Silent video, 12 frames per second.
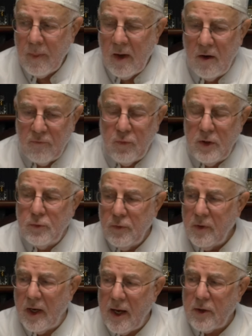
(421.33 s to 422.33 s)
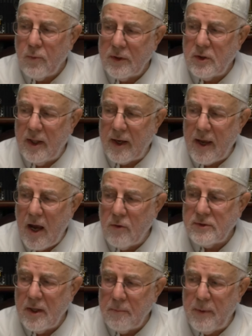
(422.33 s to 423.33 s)
If we do like what the
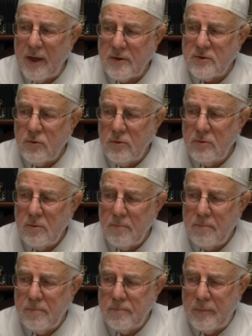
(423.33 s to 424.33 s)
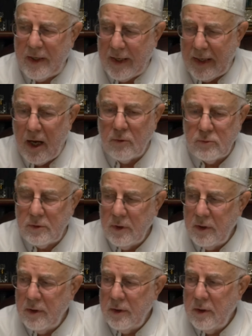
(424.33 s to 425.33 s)
cows and pigs do, pigging out,
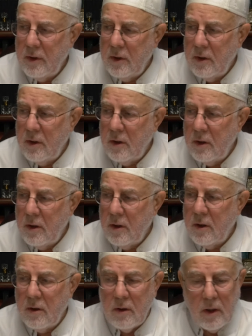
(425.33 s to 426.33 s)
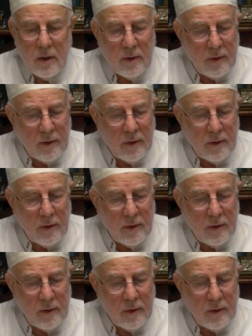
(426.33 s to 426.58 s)
uh,